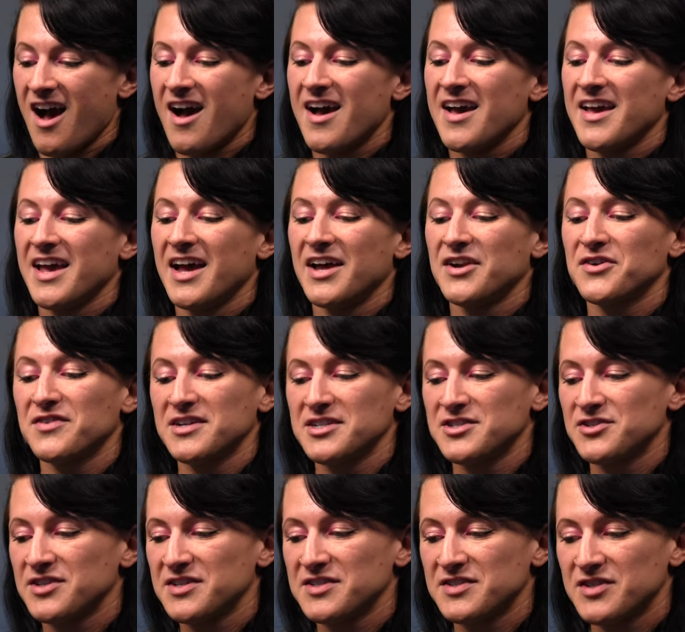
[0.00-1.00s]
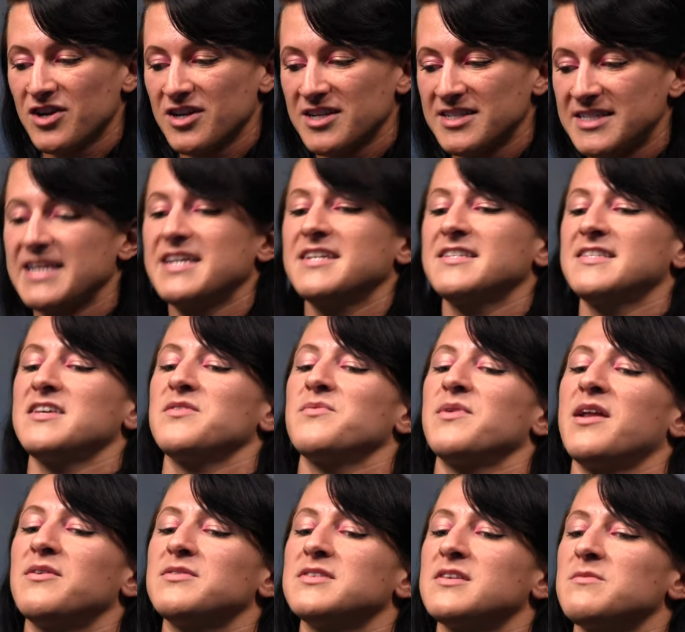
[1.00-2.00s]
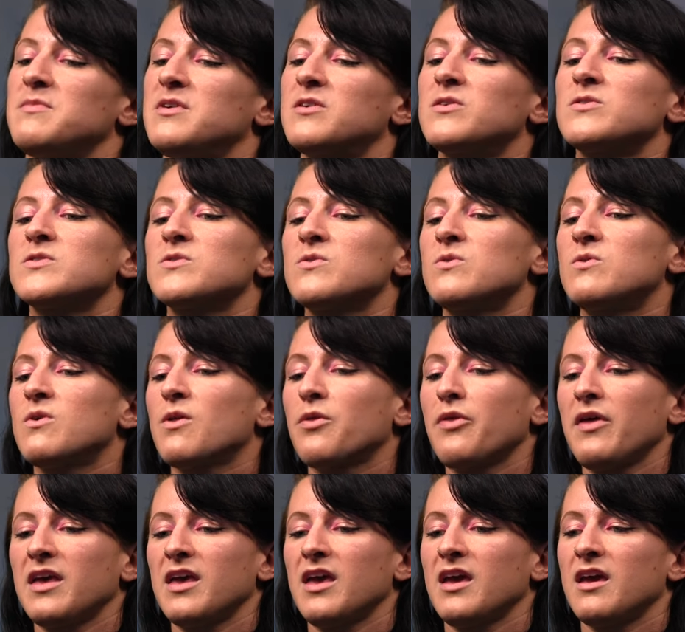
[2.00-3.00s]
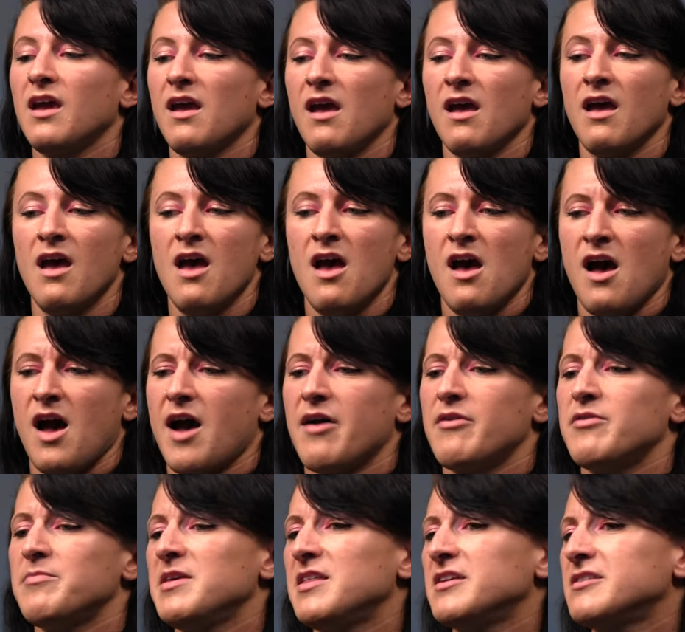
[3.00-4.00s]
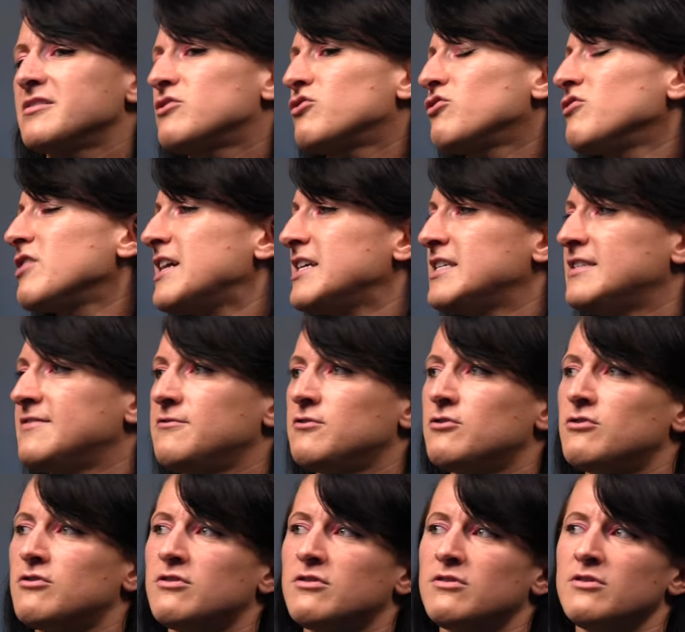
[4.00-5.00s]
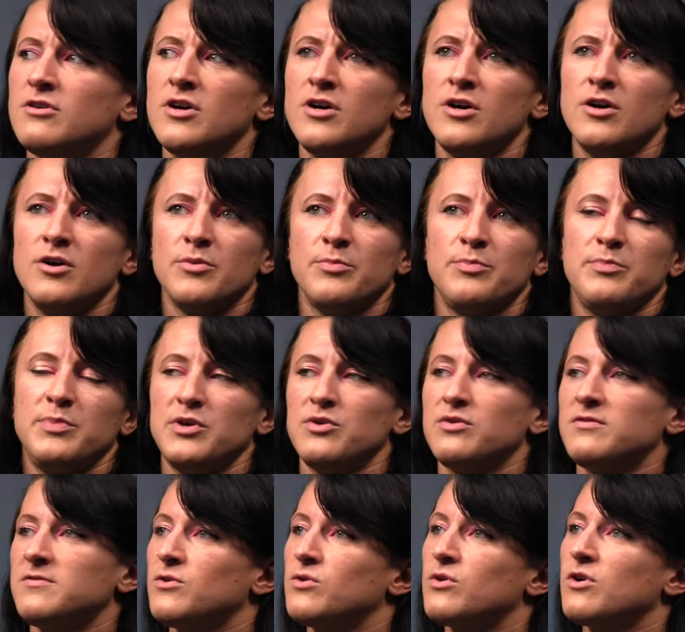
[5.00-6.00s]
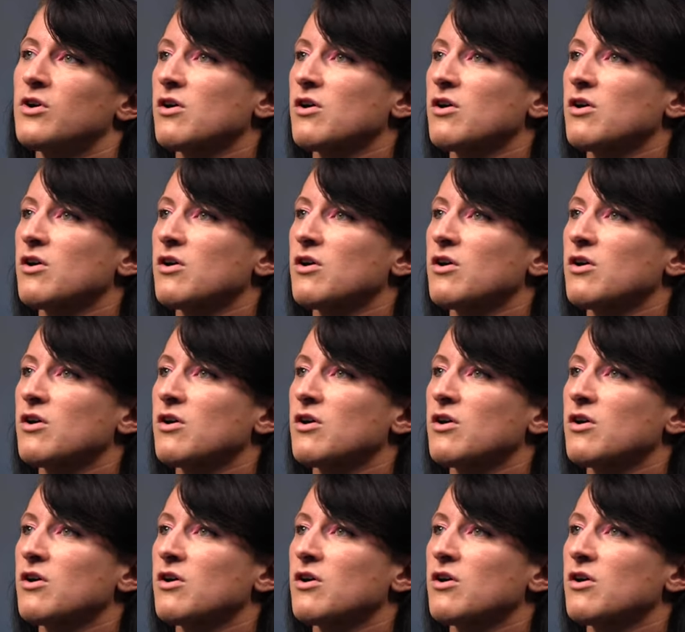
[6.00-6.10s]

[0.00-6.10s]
I had originally started dancing when I was in middle school, thinking I would be this graceful, beautiful